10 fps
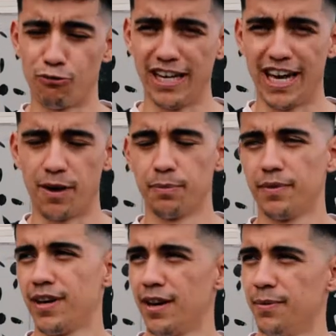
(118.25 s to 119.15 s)
really help.
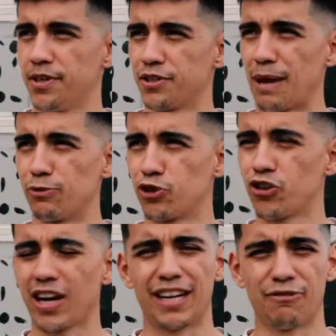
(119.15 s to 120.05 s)
So I'm
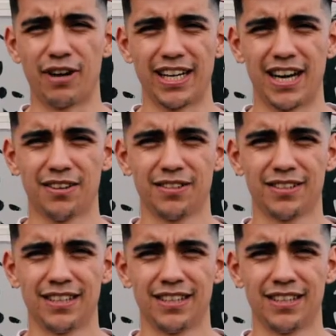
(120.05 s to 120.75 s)
struggling right now.